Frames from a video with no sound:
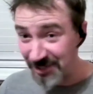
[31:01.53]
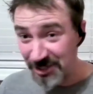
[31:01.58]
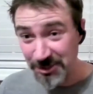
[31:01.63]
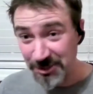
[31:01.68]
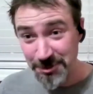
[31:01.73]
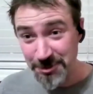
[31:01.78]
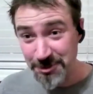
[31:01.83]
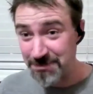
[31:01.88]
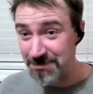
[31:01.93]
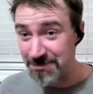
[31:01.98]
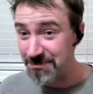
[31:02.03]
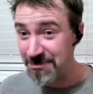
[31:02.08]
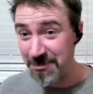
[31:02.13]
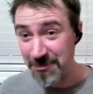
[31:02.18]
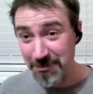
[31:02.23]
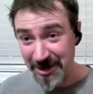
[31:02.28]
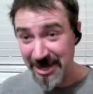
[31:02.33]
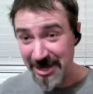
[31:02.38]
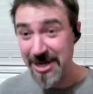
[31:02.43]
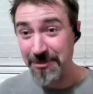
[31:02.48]
Luke
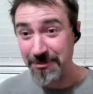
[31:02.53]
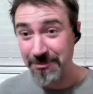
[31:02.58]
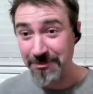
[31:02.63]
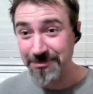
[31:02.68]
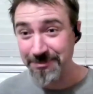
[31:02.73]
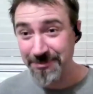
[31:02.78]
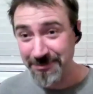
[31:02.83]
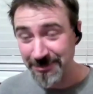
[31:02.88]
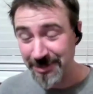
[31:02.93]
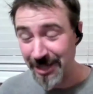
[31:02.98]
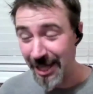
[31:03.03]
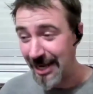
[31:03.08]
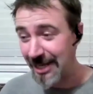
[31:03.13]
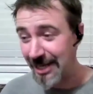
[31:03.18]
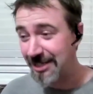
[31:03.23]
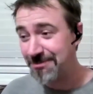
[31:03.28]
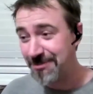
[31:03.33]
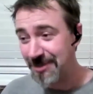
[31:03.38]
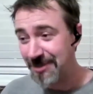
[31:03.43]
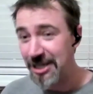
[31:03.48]
beat him
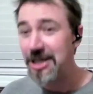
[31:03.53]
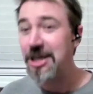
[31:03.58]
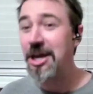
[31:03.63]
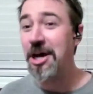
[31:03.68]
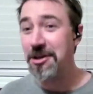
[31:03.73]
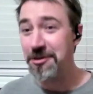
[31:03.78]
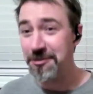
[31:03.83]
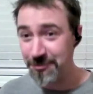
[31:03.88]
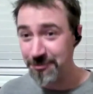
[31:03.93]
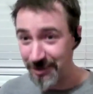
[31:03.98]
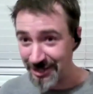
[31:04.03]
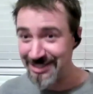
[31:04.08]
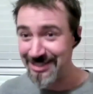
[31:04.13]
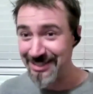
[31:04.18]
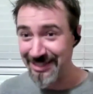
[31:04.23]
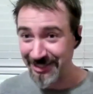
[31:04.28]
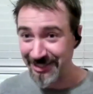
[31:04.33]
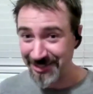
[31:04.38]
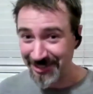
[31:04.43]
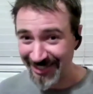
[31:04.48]
like
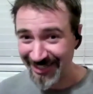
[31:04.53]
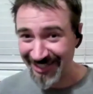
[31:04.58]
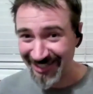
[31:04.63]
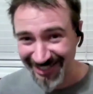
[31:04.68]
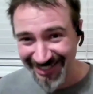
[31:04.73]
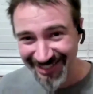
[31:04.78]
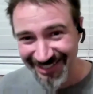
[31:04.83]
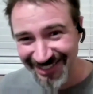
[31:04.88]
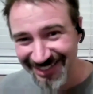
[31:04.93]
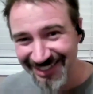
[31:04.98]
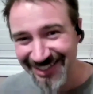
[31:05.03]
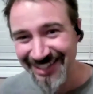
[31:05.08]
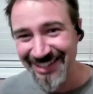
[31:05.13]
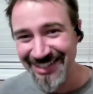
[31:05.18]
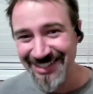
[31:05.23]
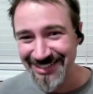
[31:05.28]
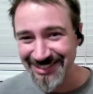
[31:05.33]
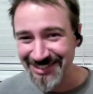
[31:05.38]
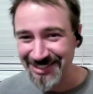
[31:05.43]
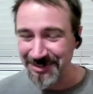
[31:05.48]
convincingly.
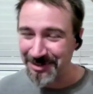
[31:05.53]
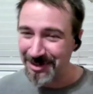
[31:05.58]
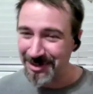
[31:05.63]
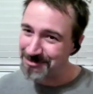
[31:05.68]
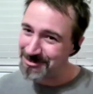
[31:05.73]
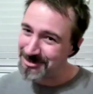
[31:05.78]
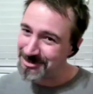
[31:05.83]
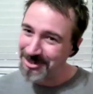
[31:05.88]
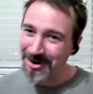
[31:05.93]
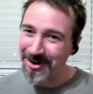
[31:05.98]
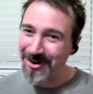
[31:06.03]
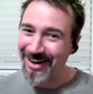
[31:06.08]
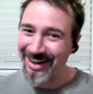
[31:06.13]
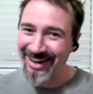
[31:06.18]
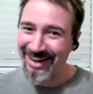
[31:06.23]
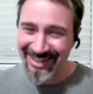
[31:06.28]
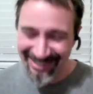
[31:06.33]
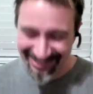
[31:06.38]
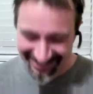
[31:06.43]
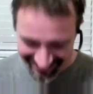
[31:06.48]
So I'm
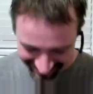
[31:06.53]
sorry.